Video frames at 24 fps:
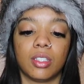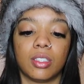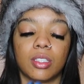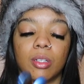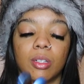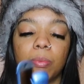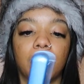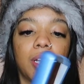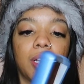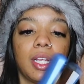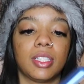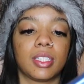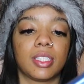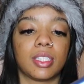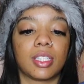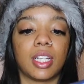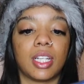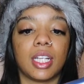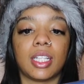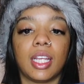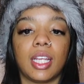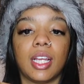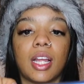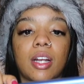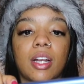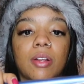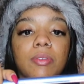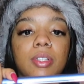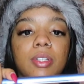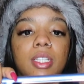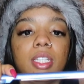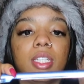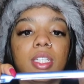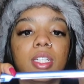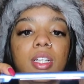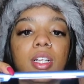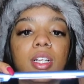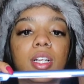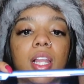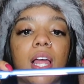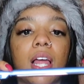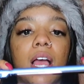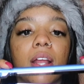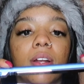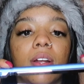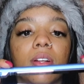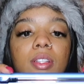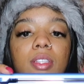The plates look like they got a really good
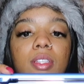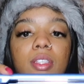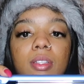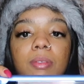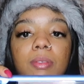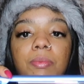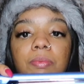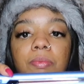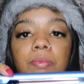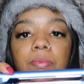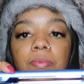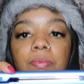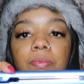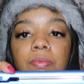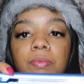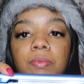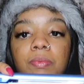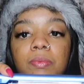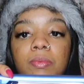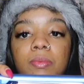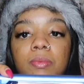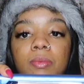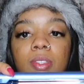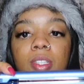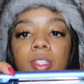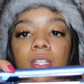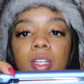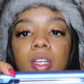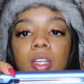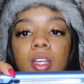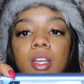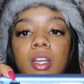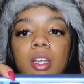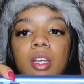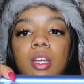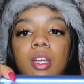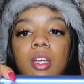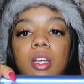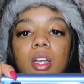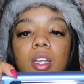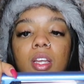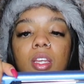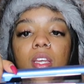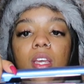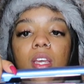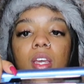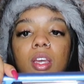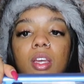glide on them.
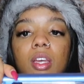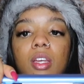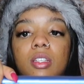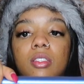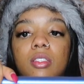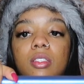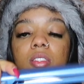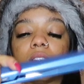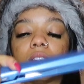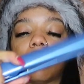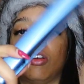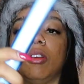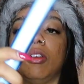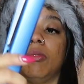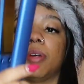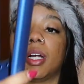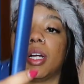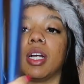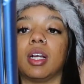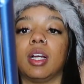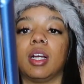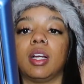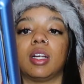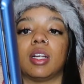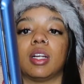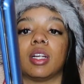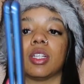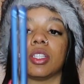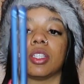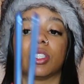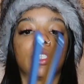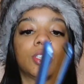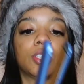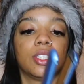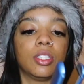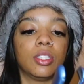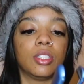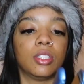Yes, oh my gosh.